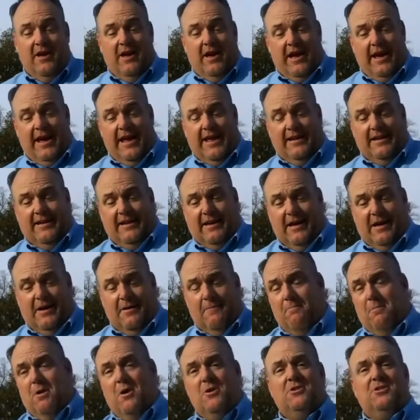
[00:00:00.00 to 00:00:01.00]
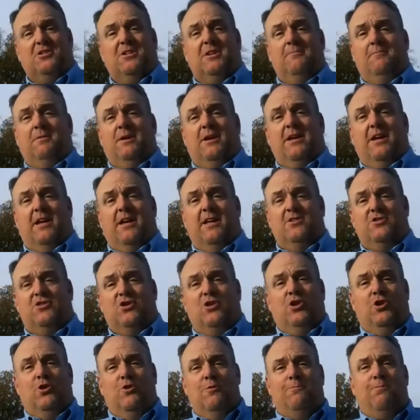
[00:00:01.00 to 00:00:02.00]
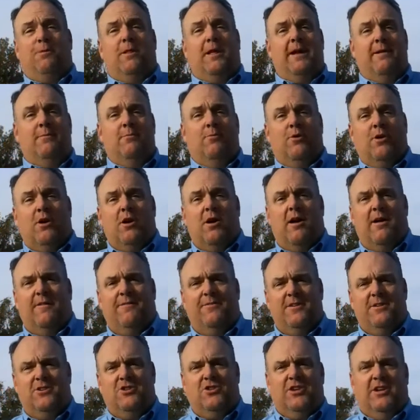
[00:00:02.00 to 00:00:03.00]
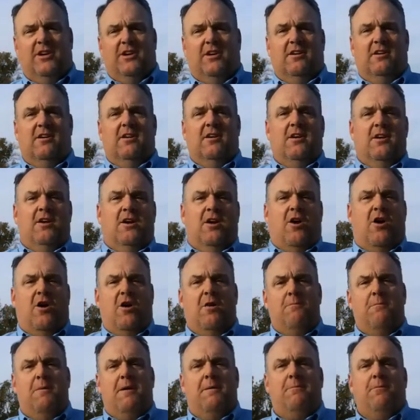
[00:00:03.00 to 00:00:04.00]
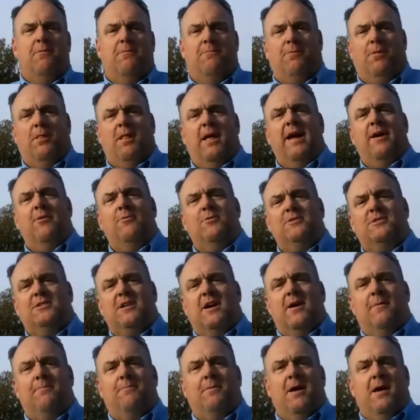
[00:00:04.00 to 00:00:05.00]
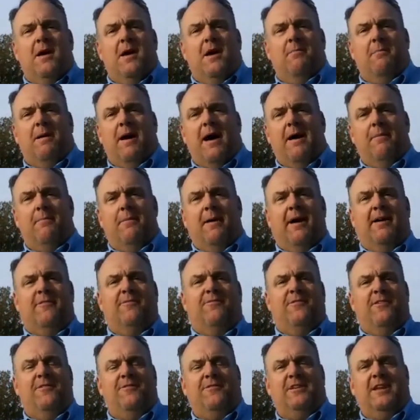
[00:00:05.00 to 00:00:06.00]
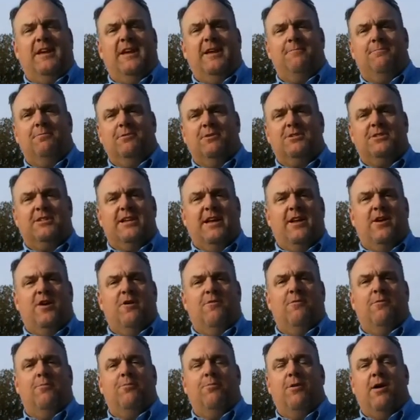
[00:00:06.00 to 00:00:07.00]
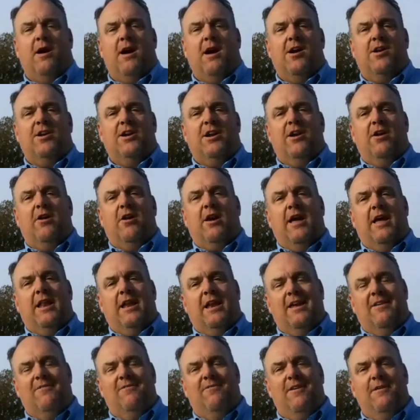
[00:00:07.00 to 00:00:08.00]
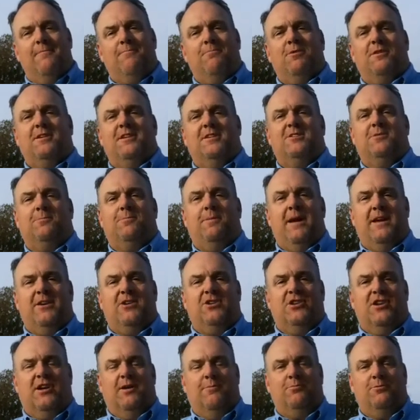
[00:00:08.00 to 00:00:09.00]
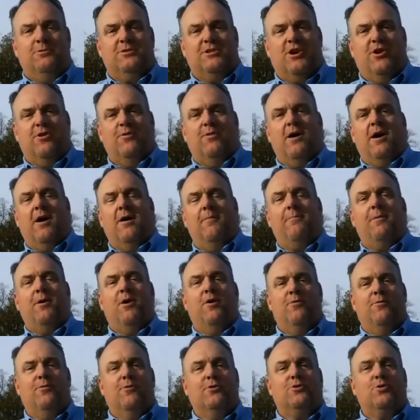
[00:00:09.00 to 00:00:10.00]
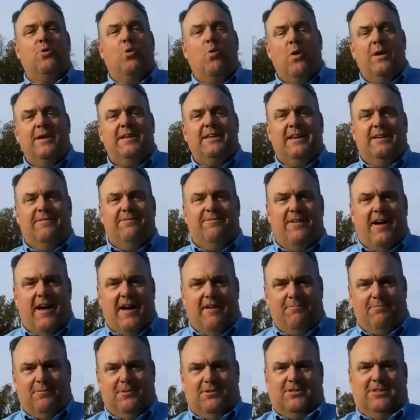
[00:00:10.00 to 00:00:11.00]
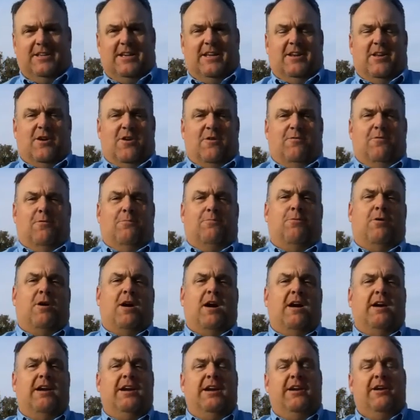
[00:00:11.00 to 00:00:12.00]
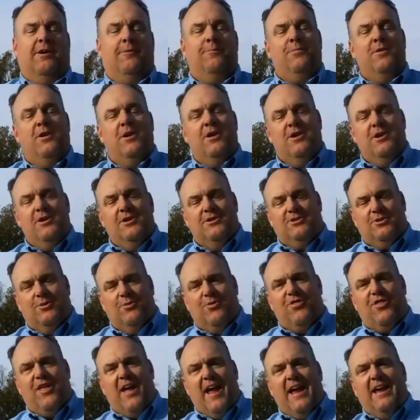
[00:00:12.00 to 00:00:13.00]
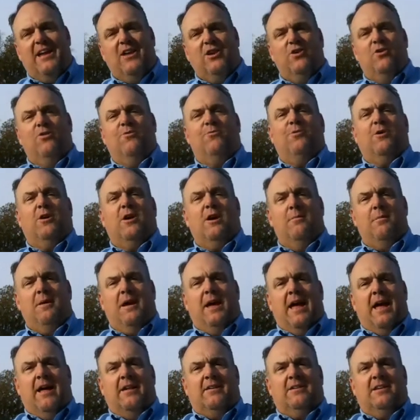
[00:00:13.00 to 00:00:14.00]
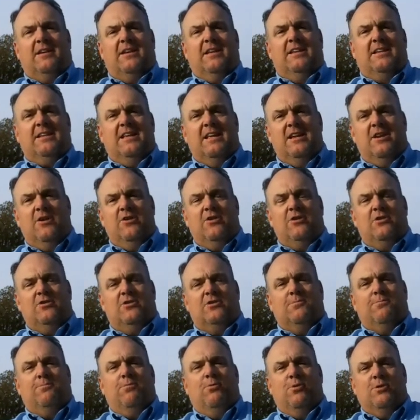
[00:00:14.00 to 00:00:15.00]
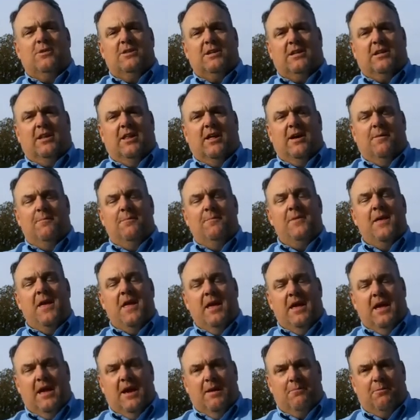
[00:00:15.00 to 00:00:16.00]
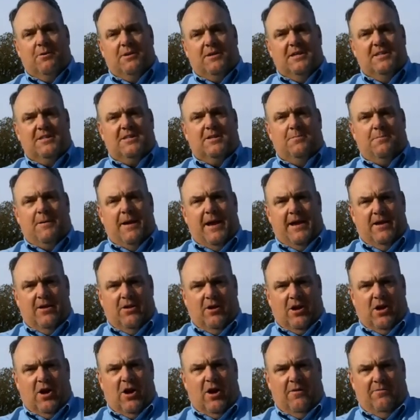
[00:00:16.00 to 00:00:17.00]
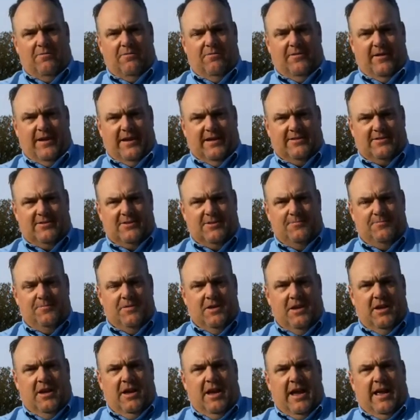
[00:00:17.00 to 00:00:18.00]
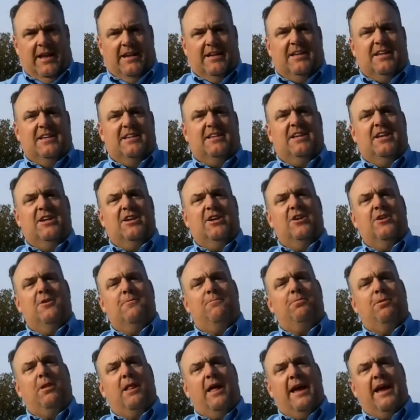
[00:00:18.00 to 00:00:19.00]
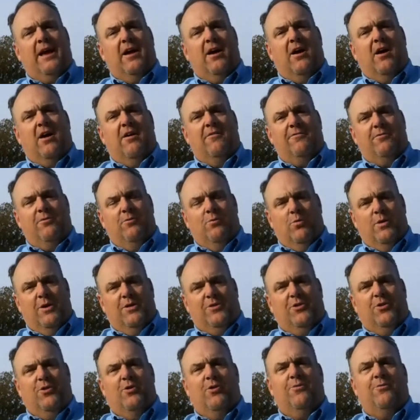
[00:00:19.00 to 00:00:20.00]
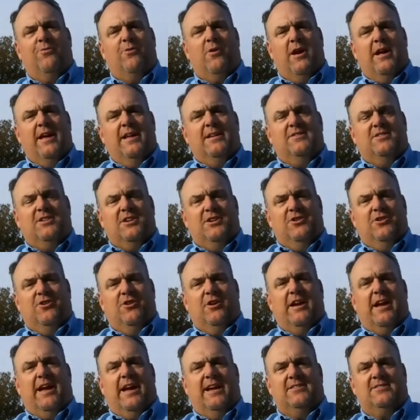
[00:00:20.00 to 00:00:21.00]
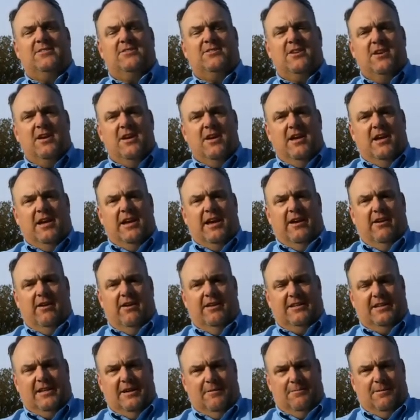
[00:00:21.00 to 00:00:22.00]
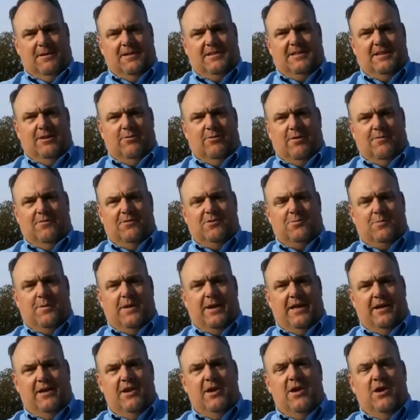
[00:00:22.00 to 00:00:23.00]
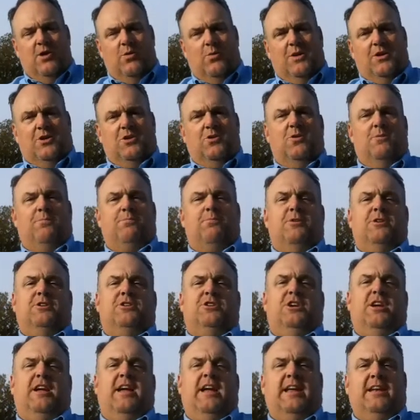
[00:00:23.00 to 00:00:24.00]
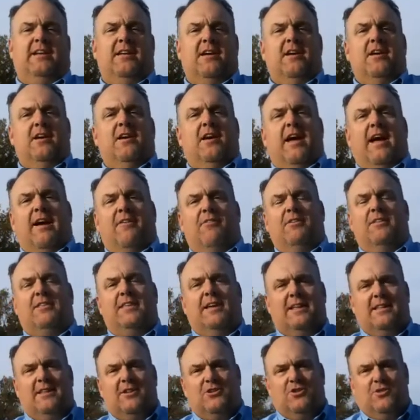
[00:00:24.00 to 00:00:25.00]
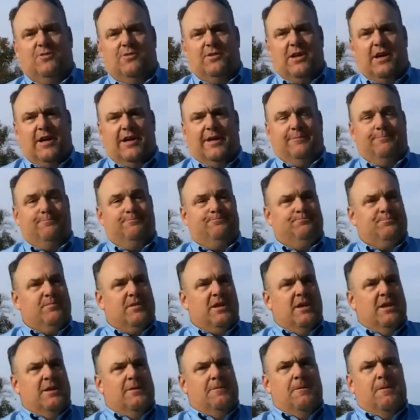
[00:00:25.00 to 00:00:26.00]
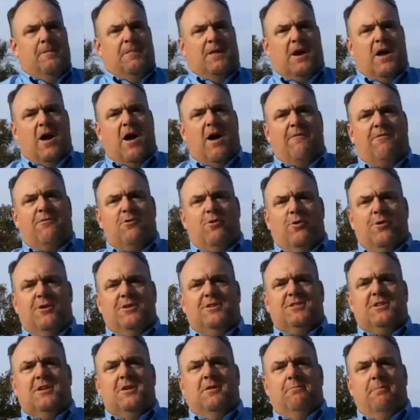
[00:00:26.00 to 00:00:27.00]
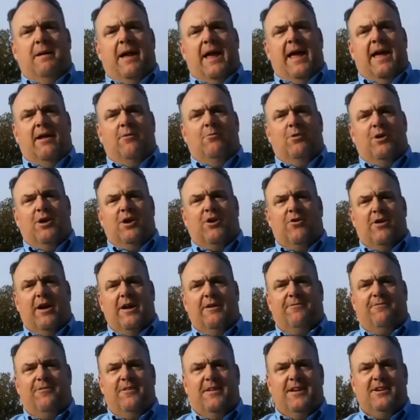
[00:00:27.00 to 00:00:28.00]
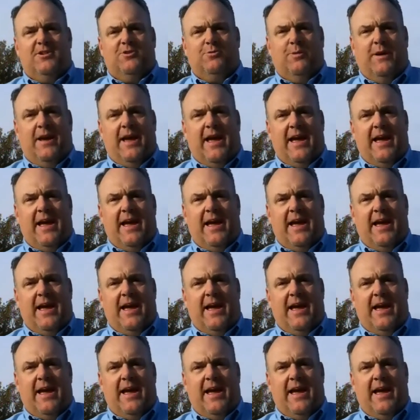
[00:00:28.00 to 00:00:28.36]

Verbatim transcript: and uh, mostly because you played more golf this year. Our member play was up by about 15% over prior year, and event participation up was up over 25% over prior year. So thank you for coming out to continue to support the club and participate in our golf events and continue to play golf with your friends and your guests here at TPC Rivers Bend. We do appreciate everything that you've done. The golf course, man, what a great finish we